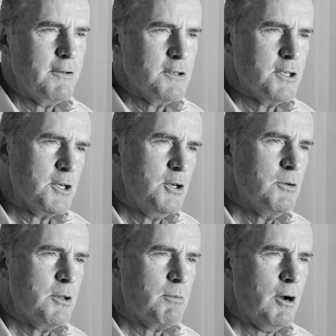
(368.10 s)
you secure
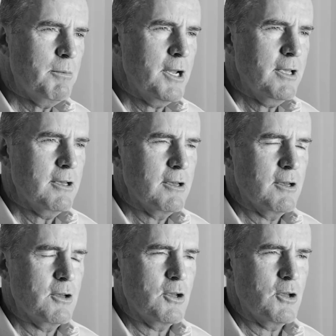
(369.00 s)
the property,
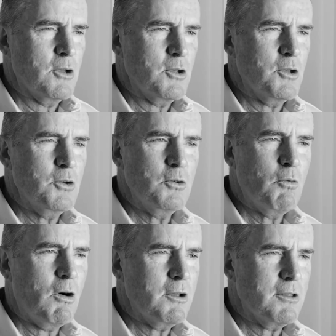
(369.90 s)
you
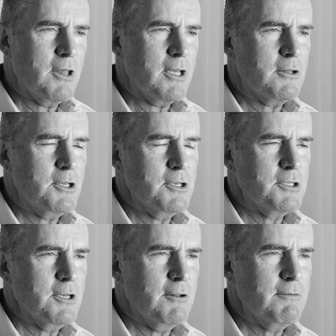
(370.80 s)
won't think to
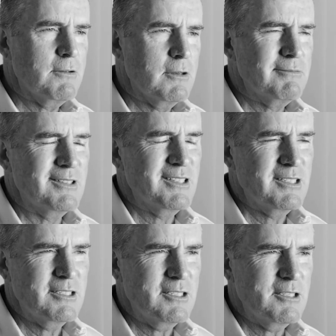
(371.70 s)
yourself, oh,
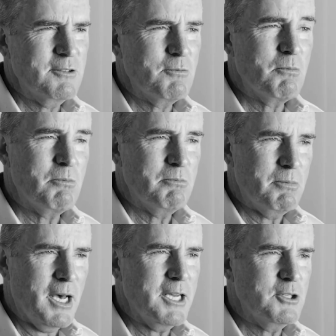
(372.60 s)
I've
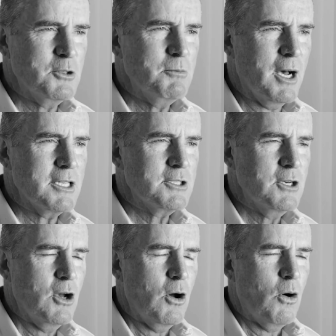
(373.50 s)
paid too much.
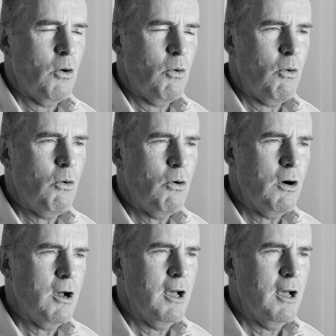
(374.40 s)
Or